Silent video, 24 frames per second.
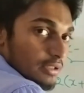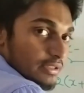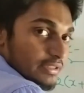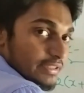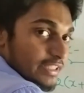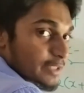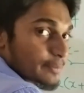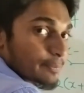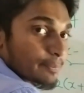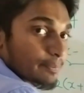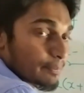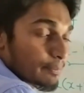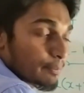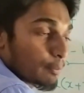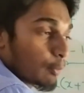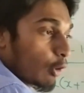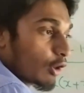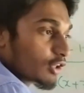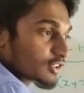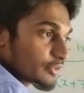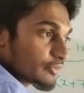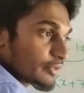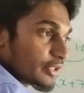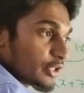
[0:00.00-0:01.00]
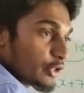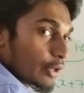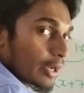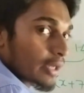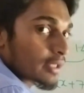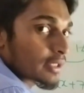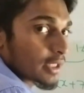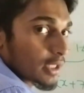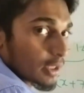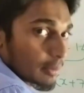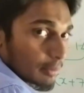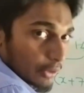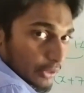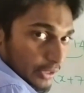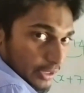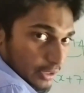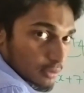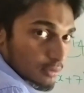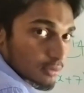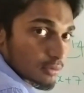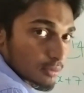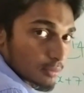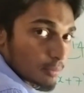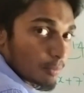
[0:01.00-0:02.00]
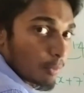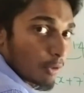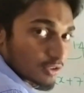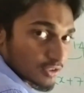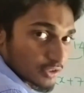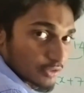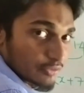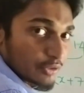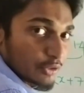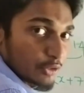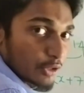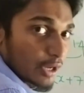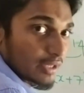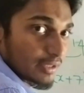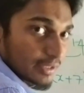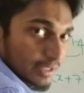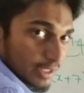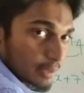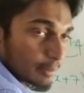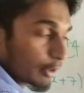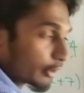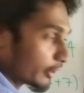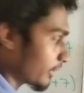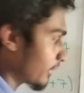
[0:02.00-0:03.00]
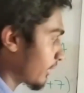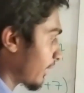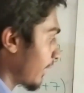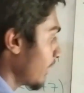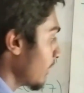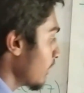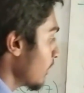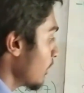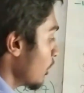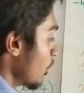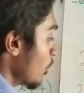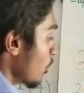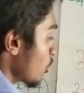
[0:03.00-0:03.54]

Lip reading: Just pause the video and think about it. Pause the video and think about it, right?